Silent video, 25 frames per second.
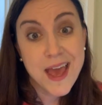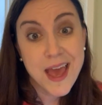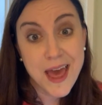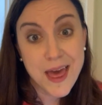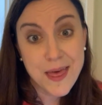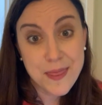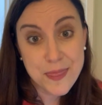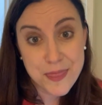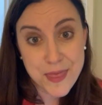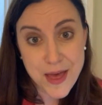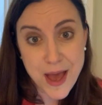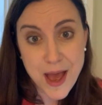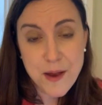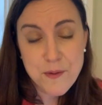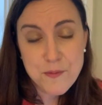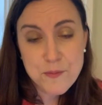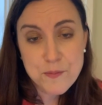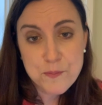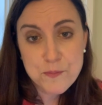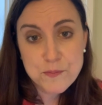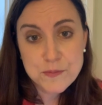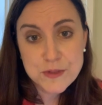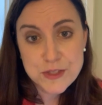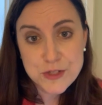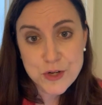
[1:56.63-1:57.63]
And that
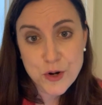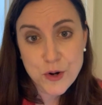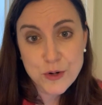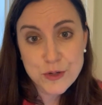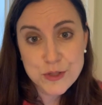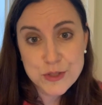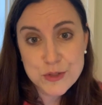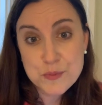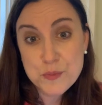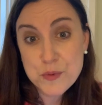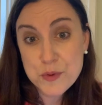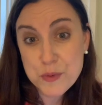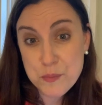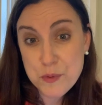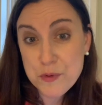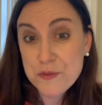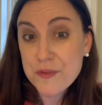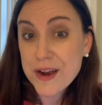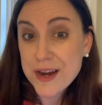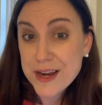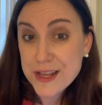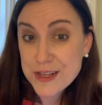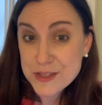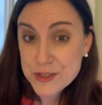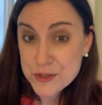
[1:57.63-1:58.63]
starts with
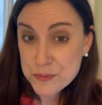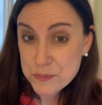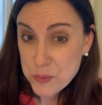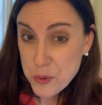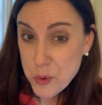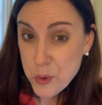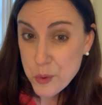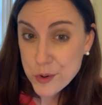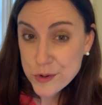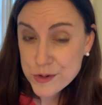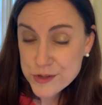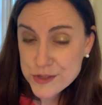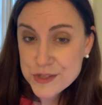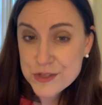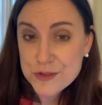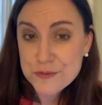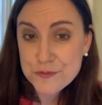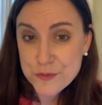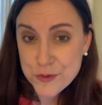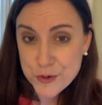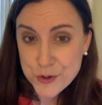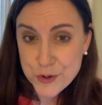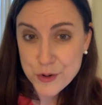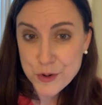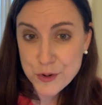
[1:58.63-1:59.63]
providing supports
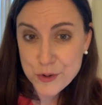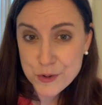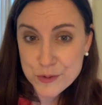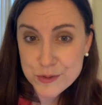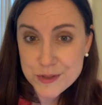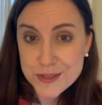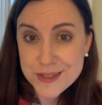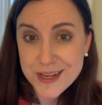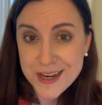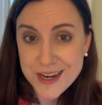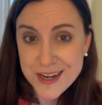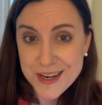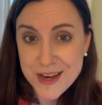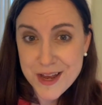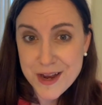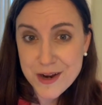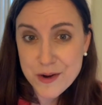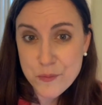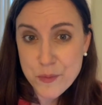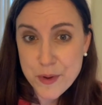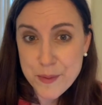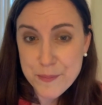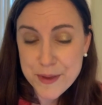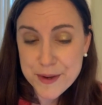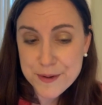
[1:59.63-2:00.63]
for girls and
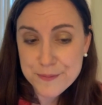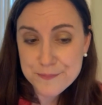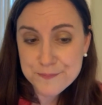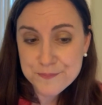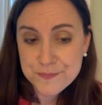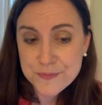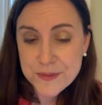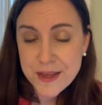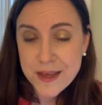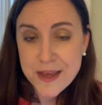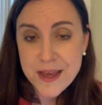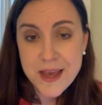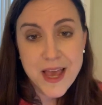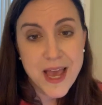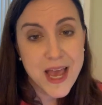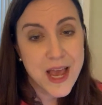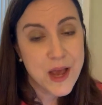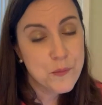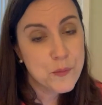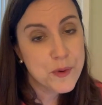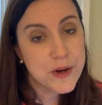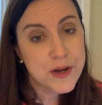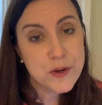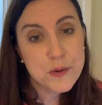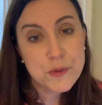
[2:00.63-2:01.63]
young women.
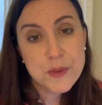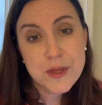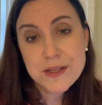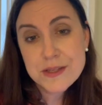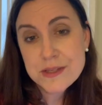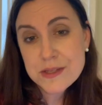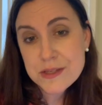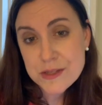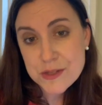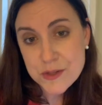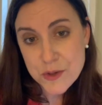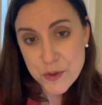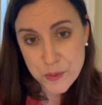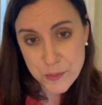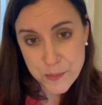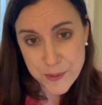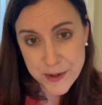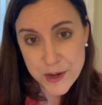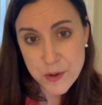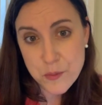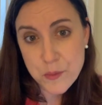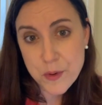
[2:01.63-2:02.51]
And we know that so many